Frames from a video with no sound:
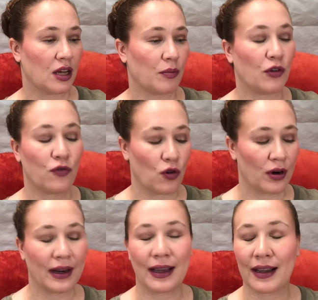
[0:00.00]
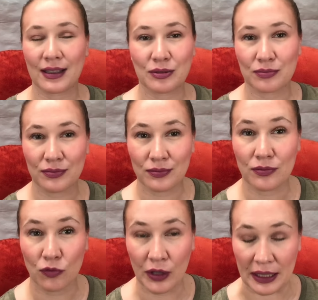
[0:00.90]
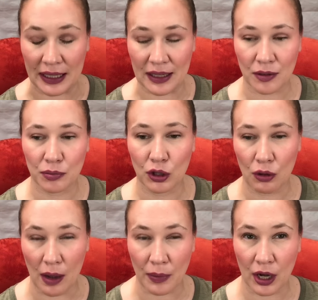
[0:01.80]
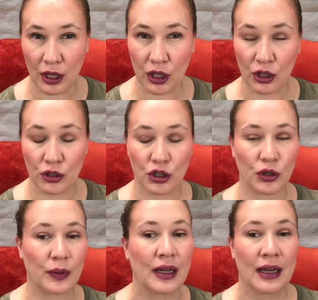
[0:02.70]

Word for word: before it really blew up on YouTube.